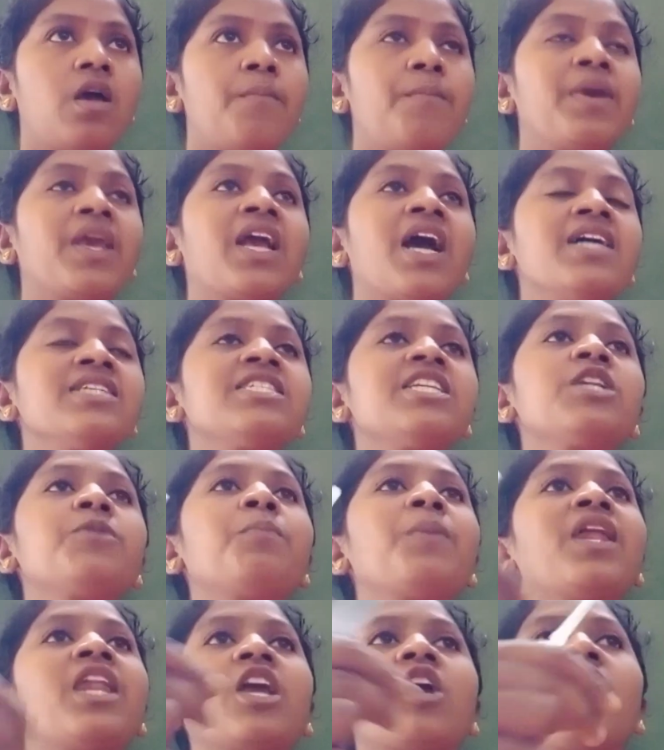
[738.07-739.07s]
because it
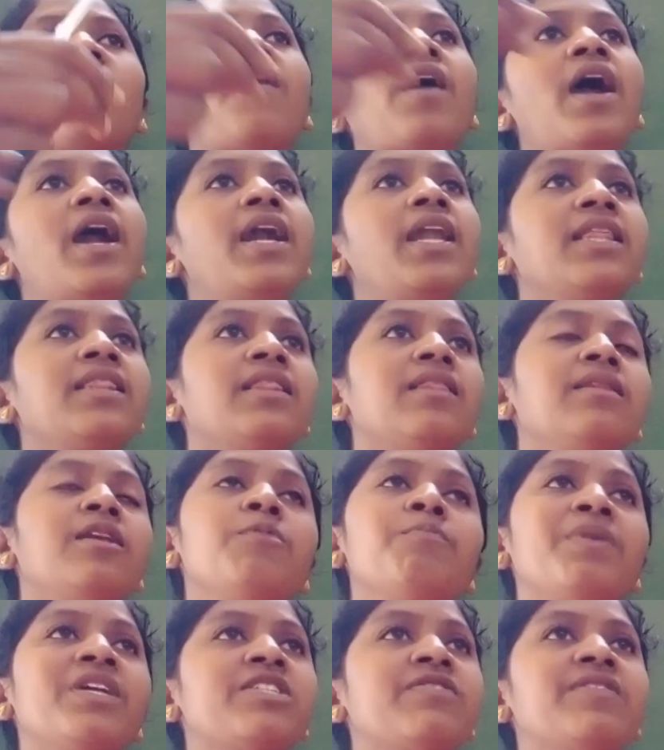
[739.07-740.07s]
may require
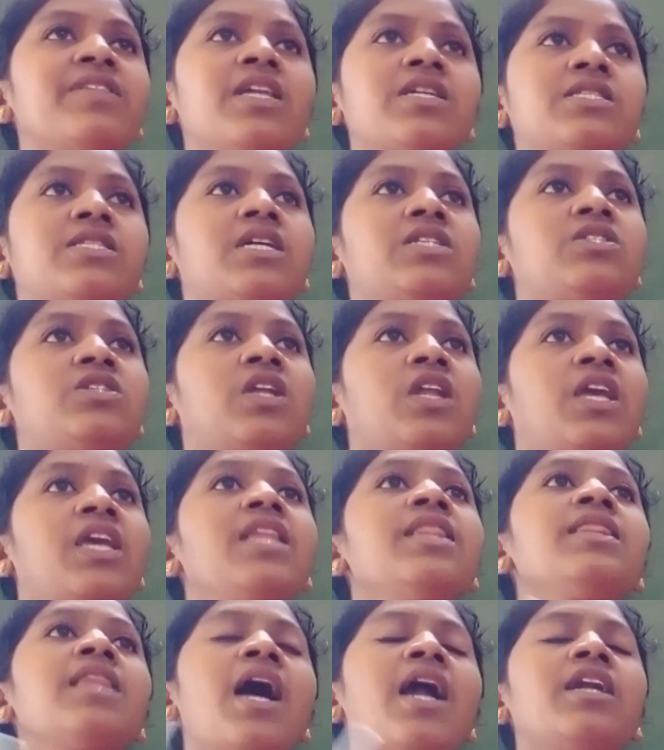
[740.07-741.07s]
in between the surgery.
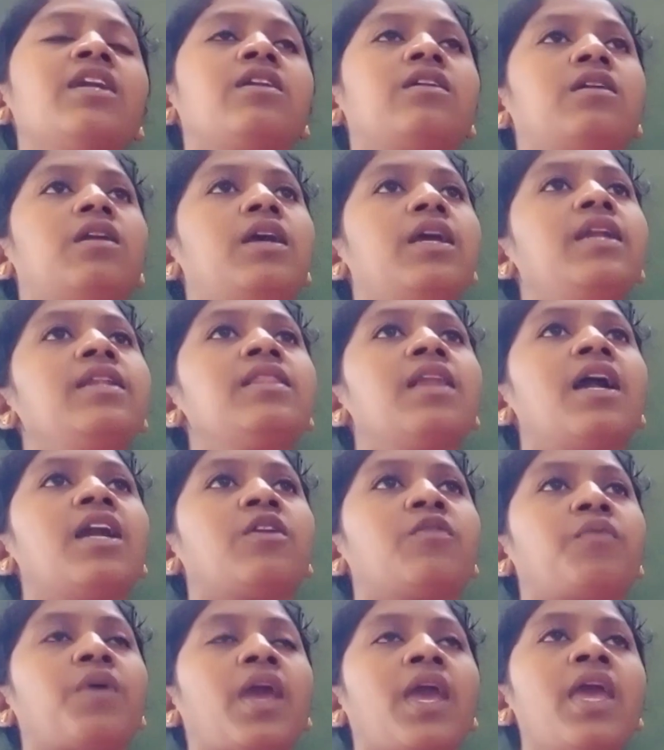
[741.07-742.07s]
In
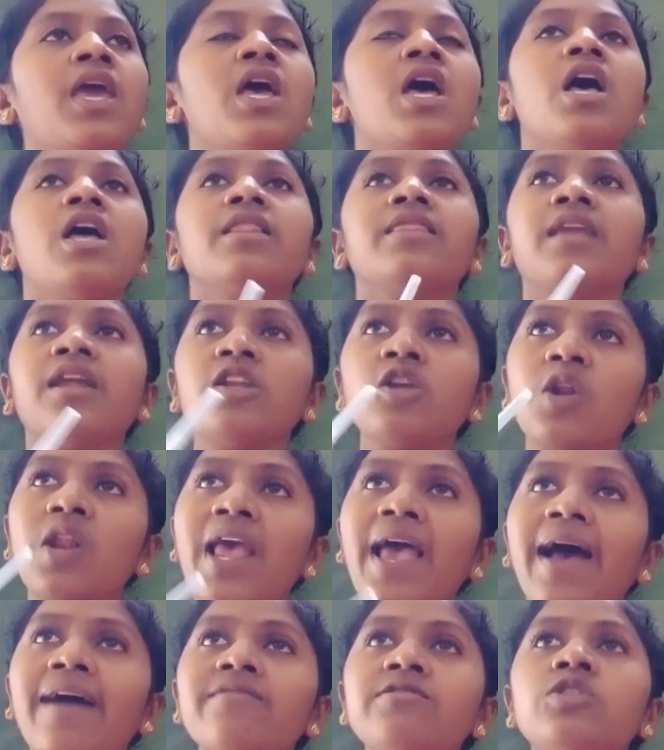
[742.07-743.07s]
that way, then you
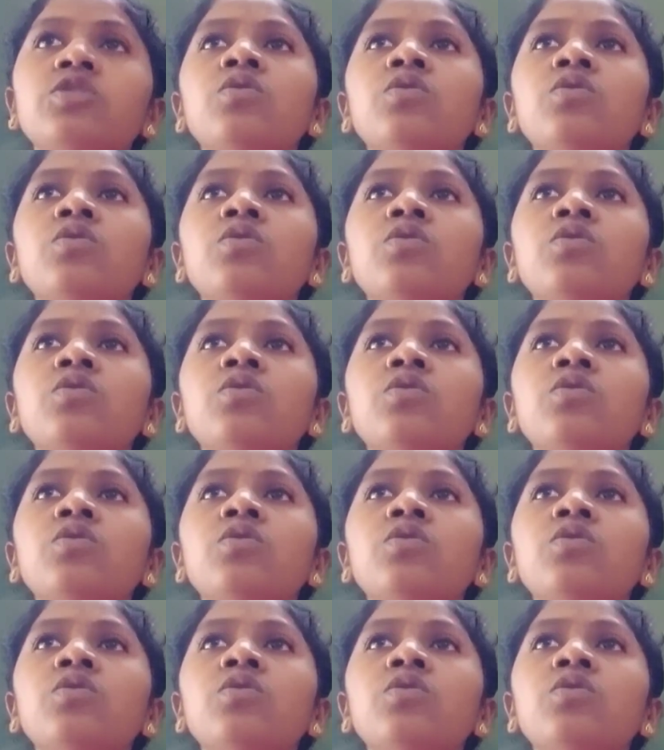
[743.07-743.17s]
will have